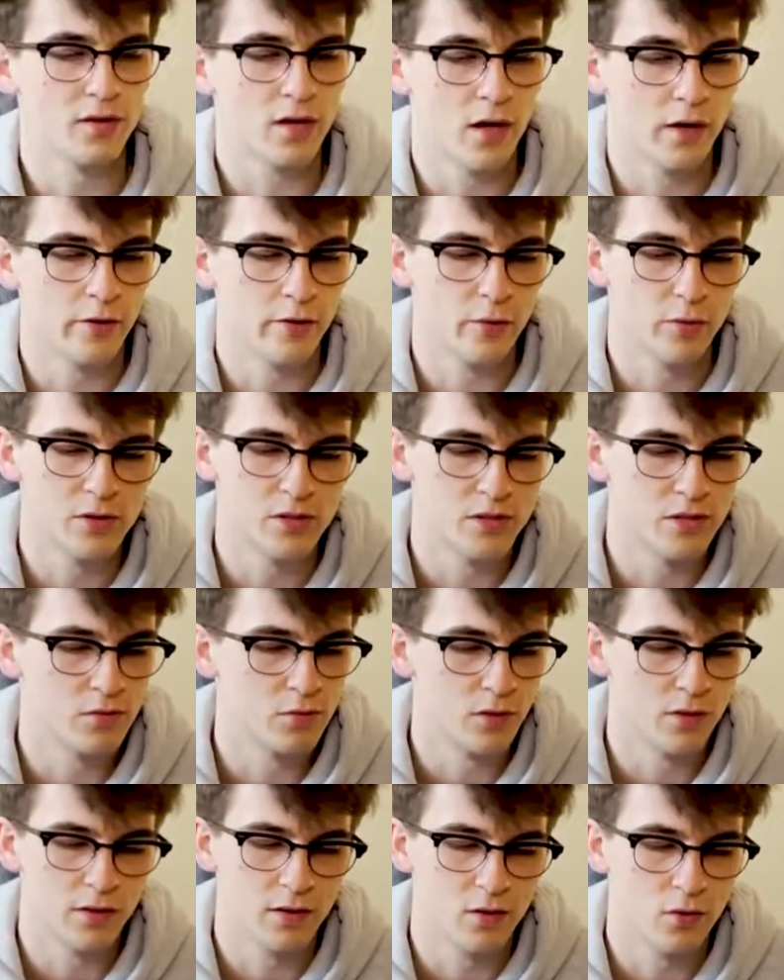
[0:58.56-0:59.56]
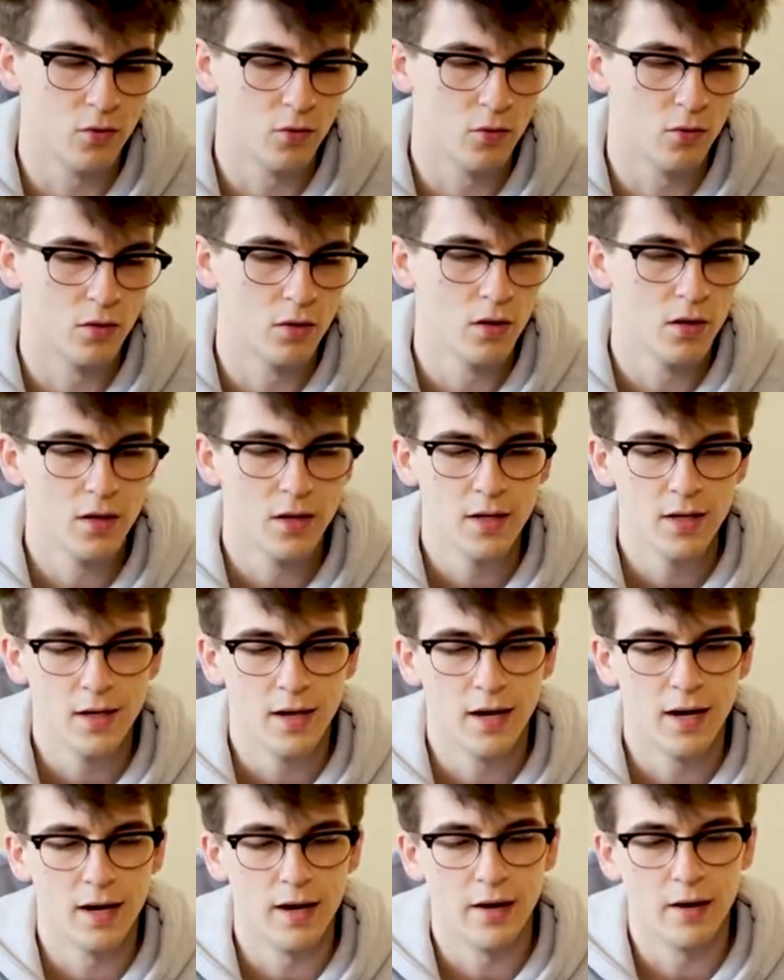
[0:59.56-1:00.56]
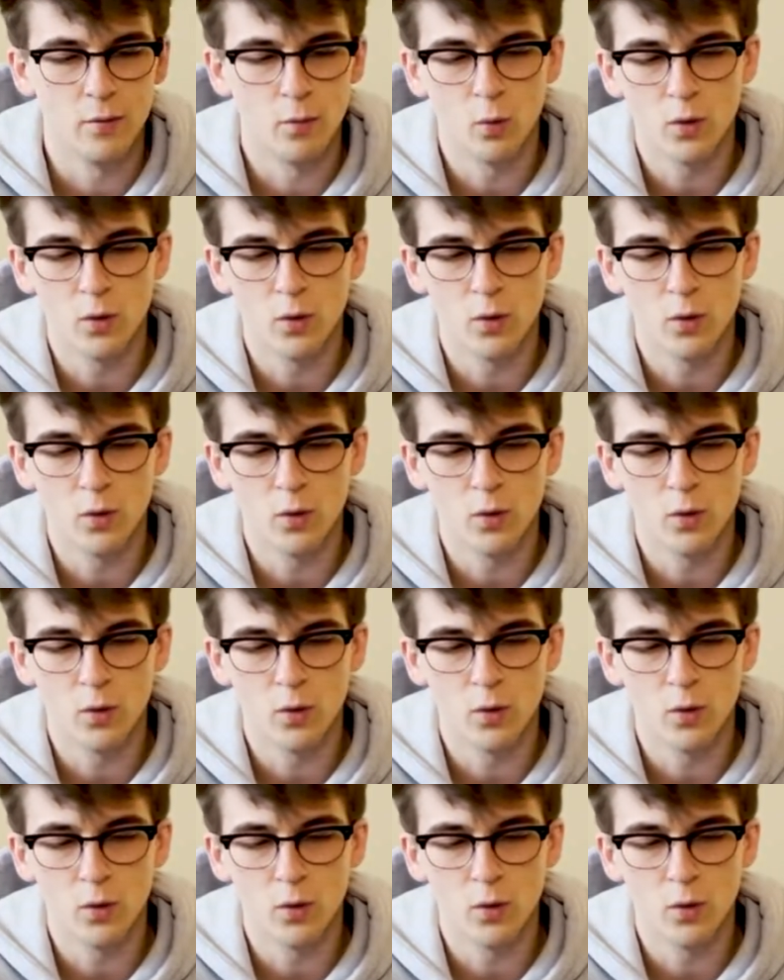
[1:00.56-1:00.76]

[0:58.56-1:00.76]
color, which is really cool. On